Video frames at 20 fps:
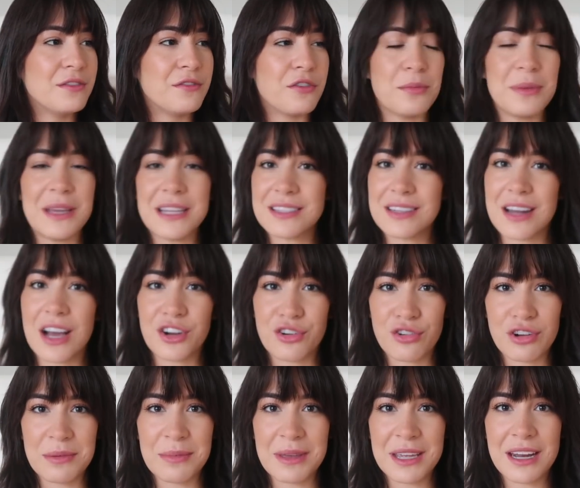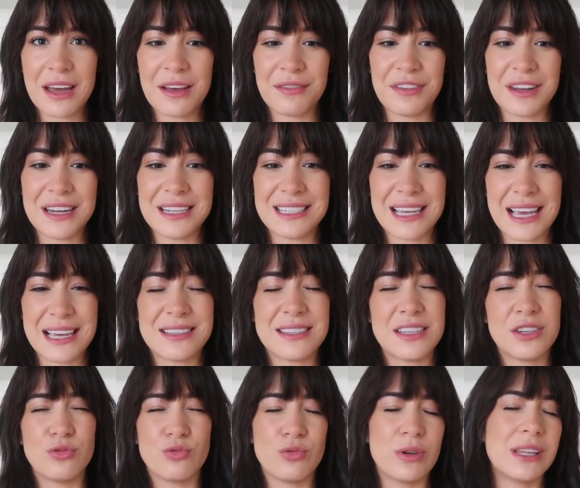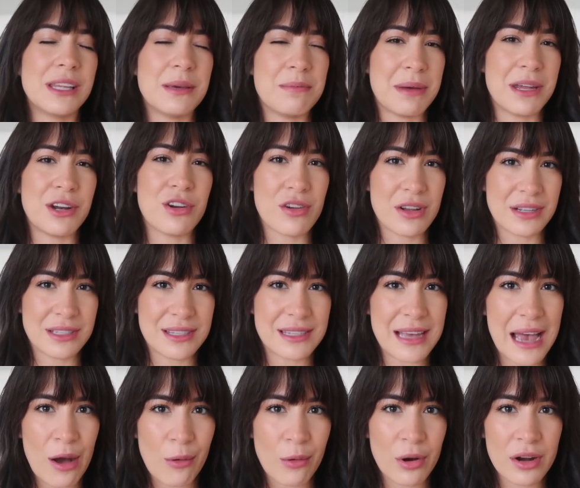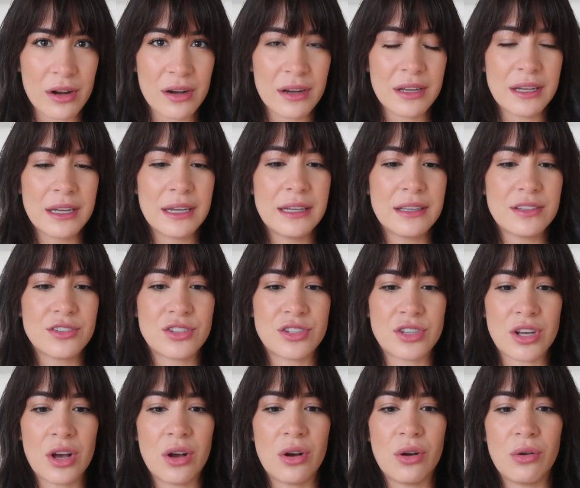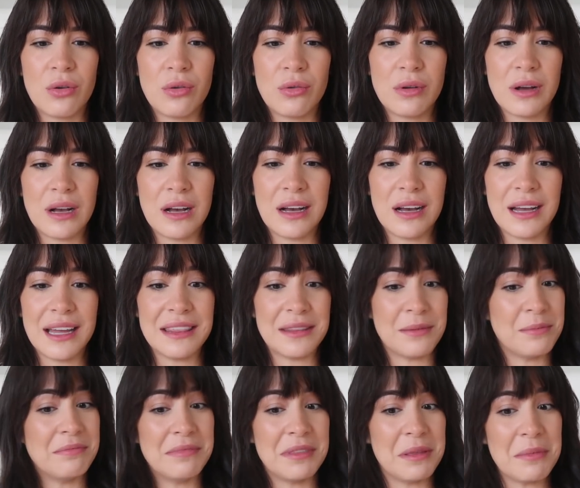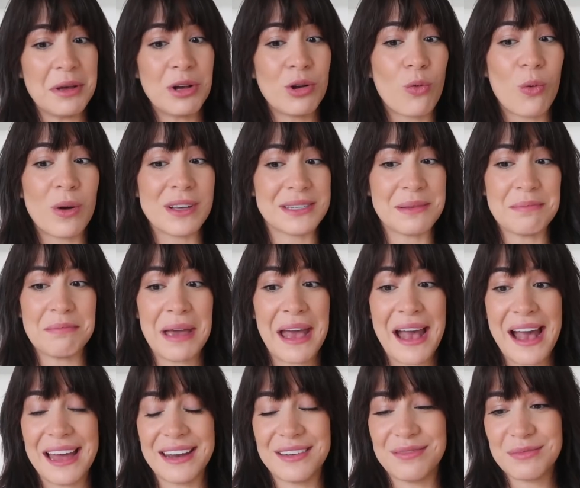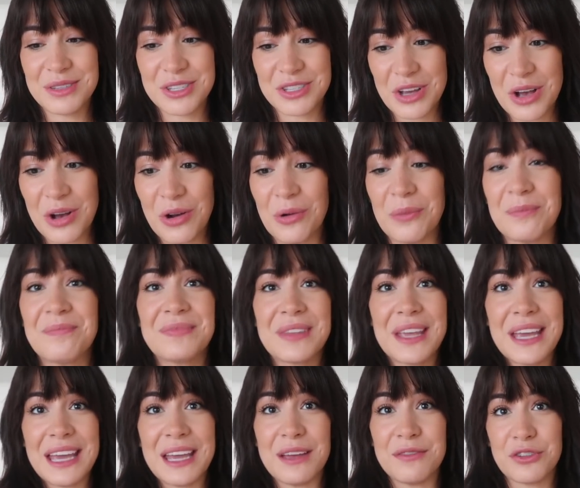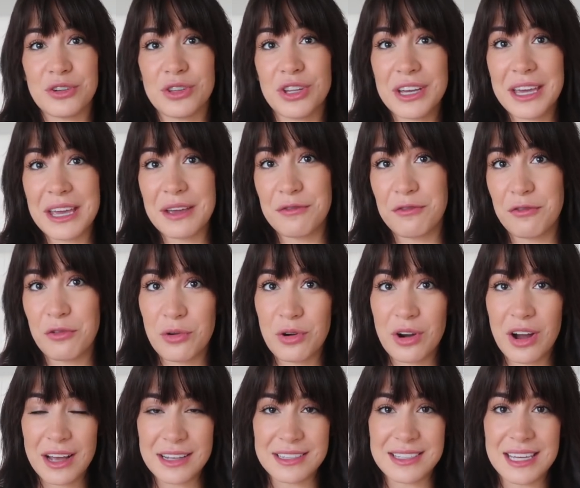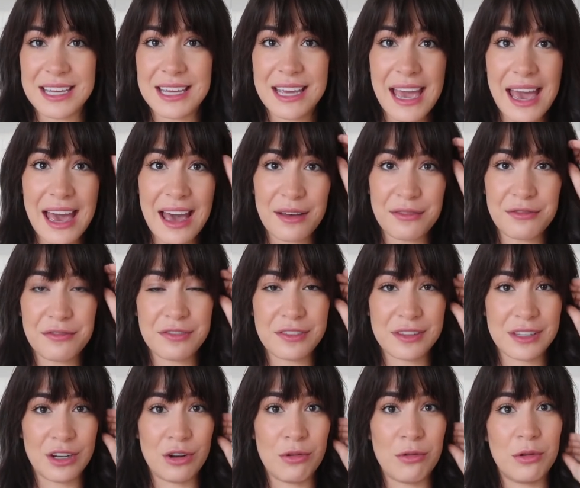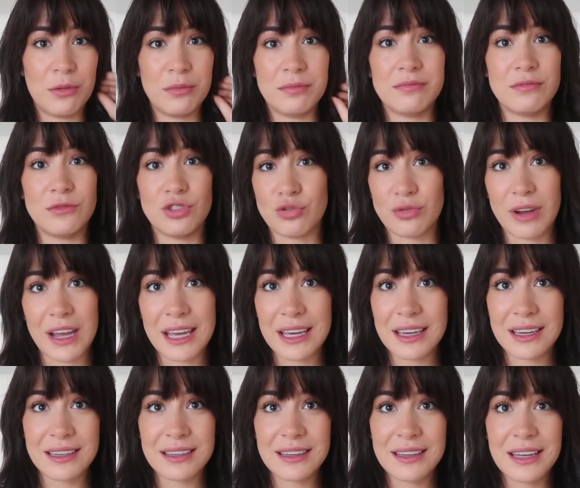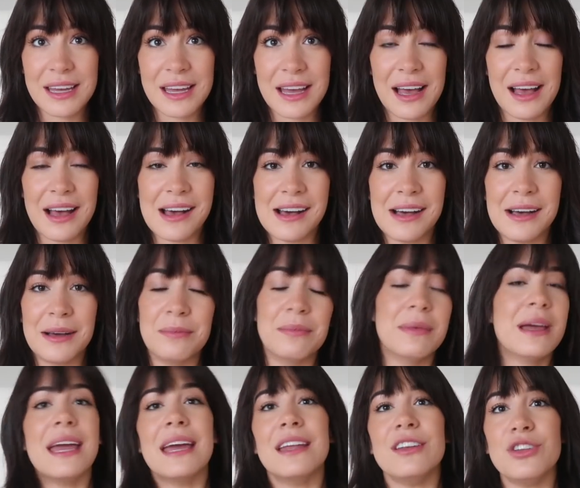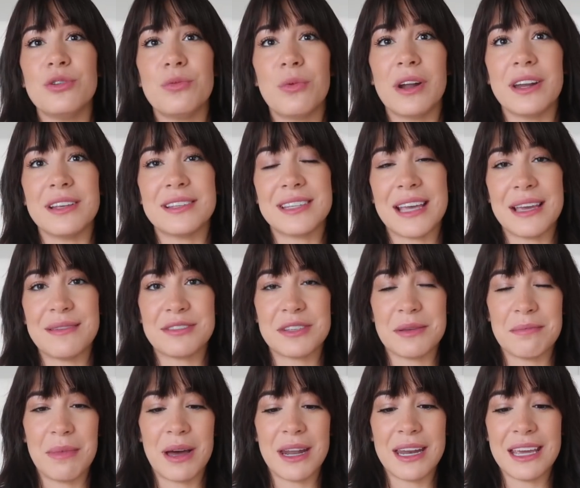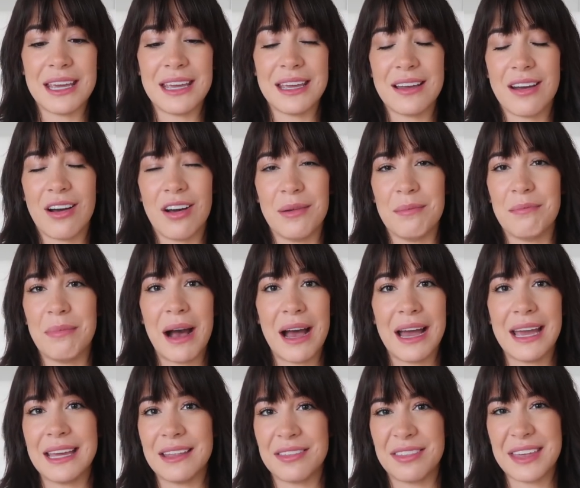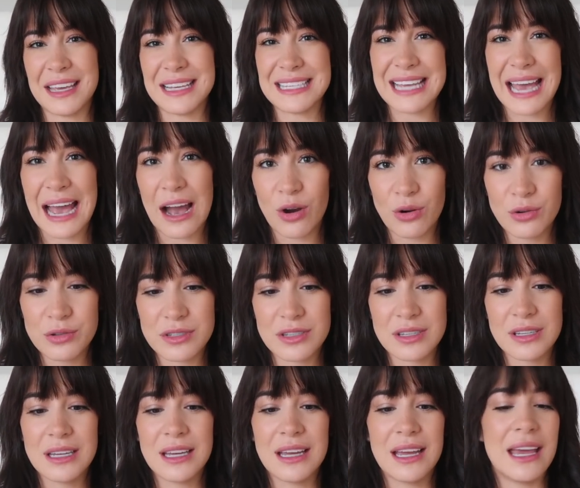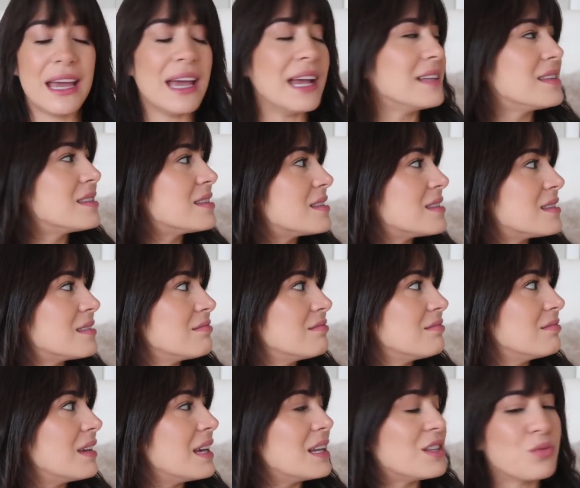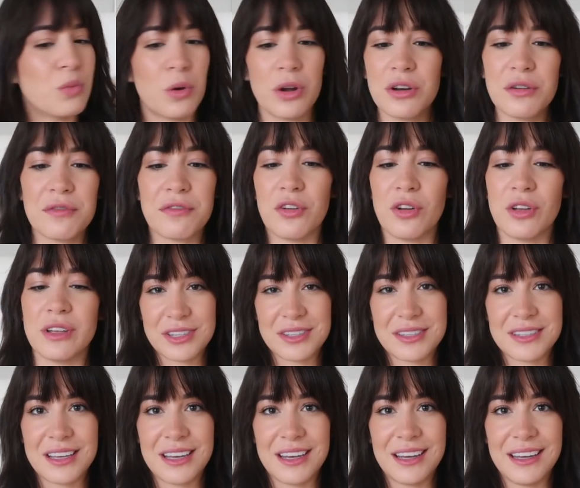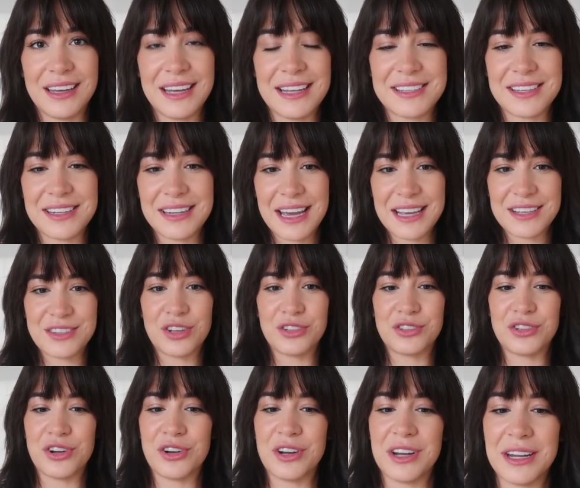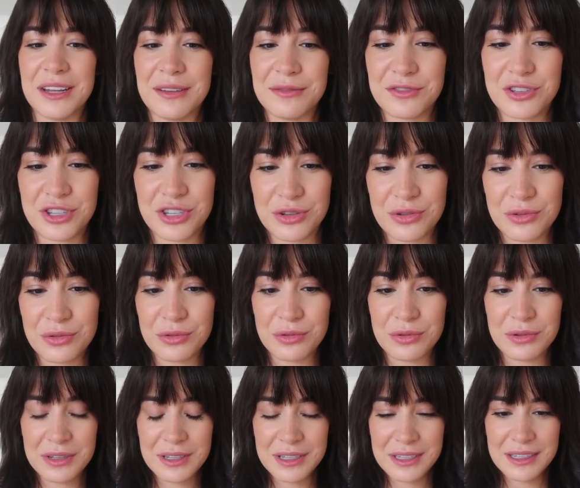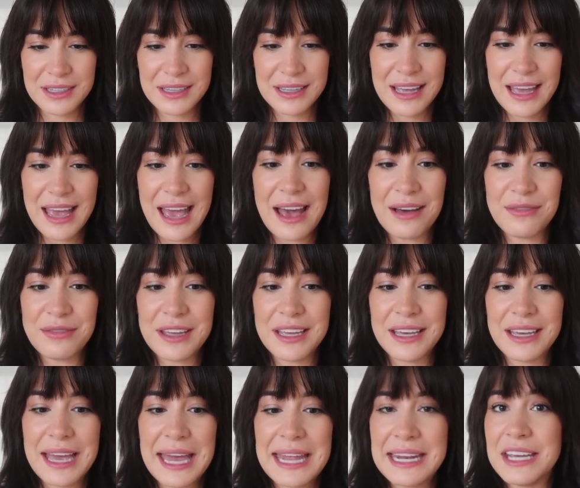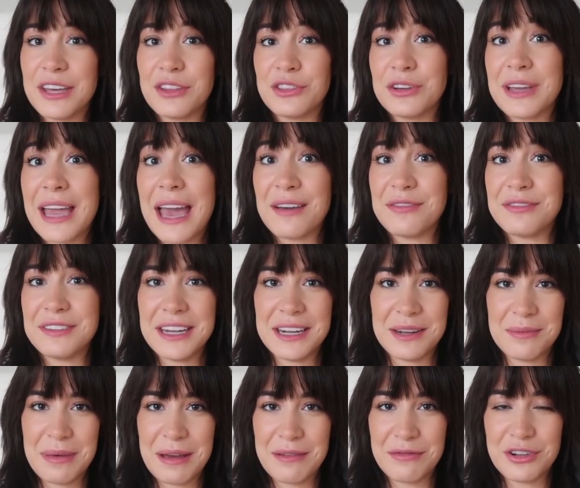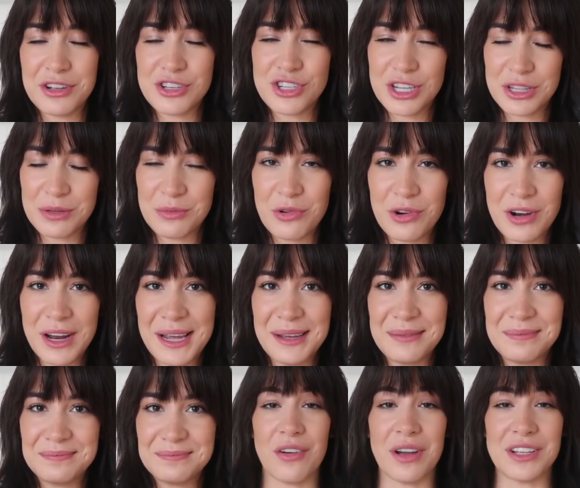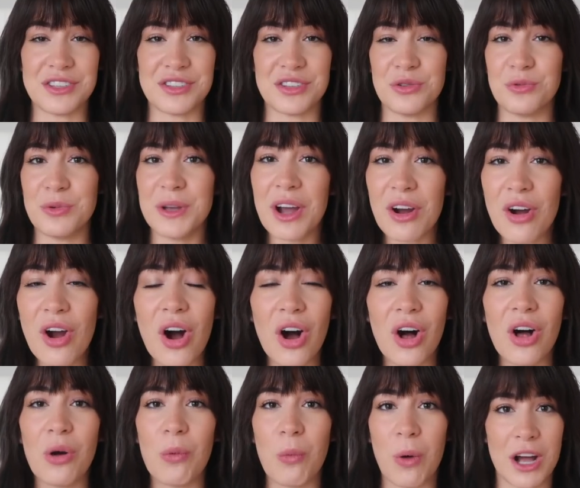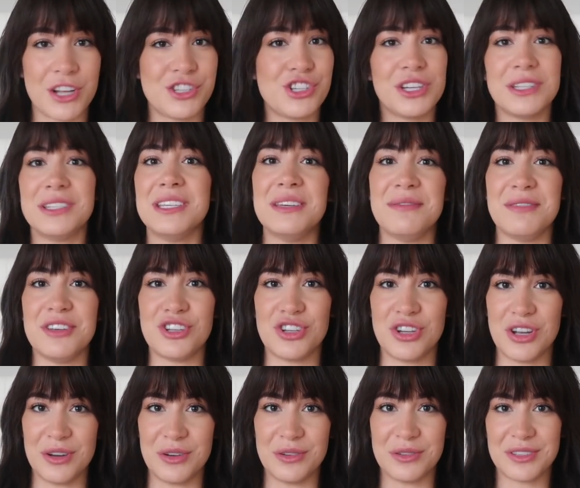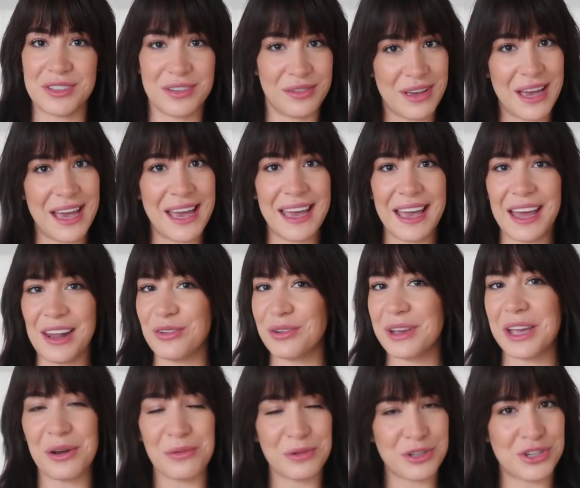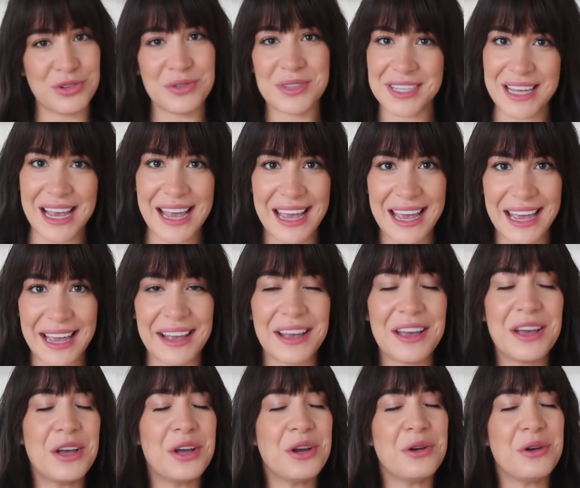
For me, it's not creamy enough, and it tasted really bitter and sour. So, and the milk wasn't bad. So, if you're looking for a decaf little drink, and you want to save some money on buying things out, it's wonderful. Just, it's a nice alternative to having any other caffeinated beverage in the morning. All right, so we are all watching TV shows, okay? I don't care what you say.